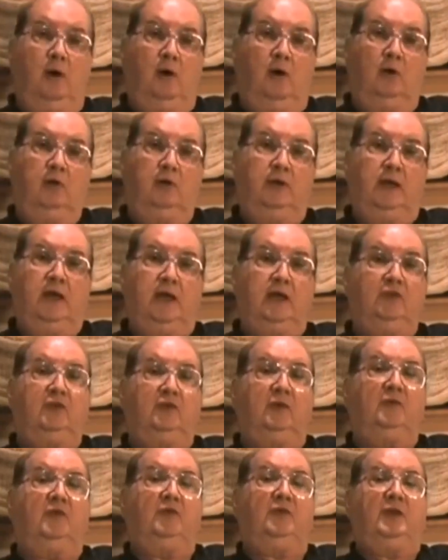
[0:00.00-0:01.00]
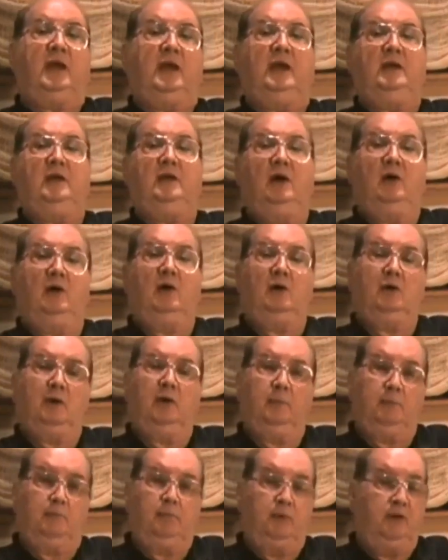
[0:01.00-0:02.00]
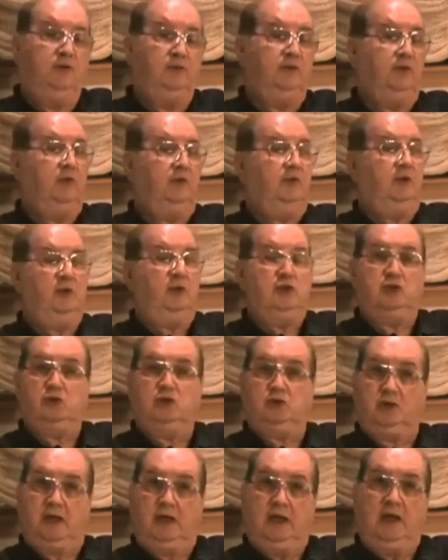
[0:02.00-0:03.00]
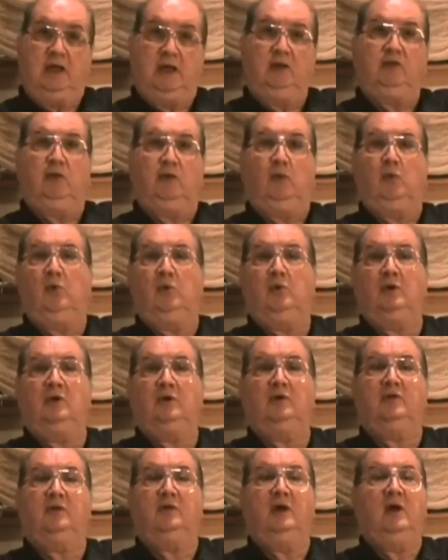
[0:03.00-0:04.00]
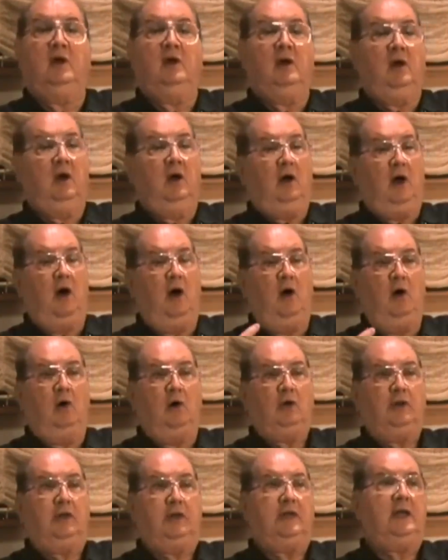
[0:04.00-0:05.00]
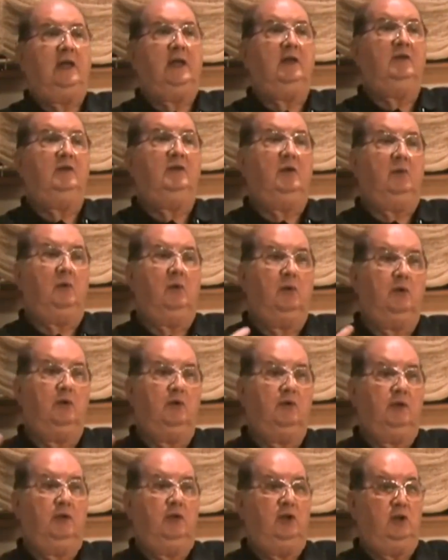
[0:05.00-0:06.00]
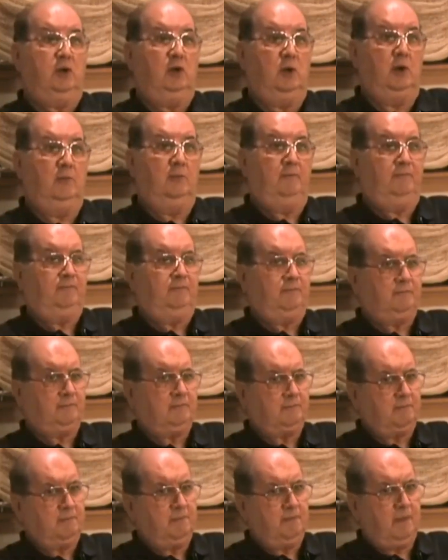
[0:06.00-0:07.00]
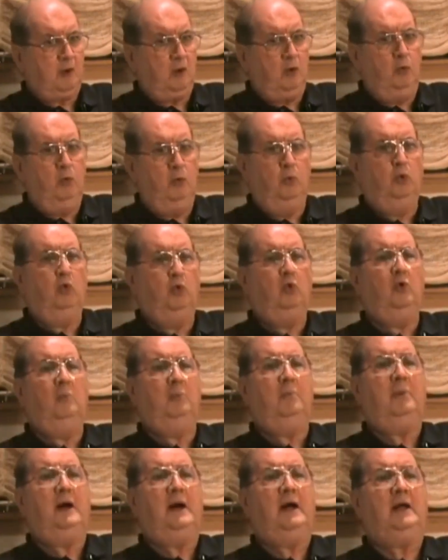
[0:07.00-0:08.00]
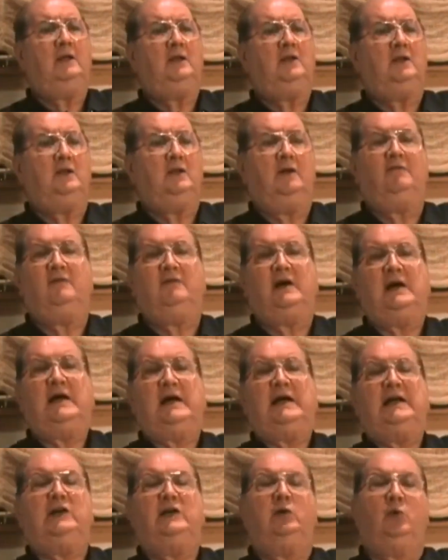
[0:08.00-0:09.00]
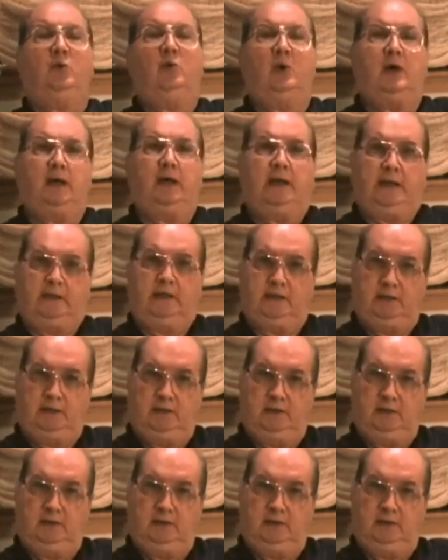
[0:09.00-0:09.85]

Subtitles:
All the heads of state, all the princes and kings and rulers, all the kings and rulers in Europe rule by the divine right.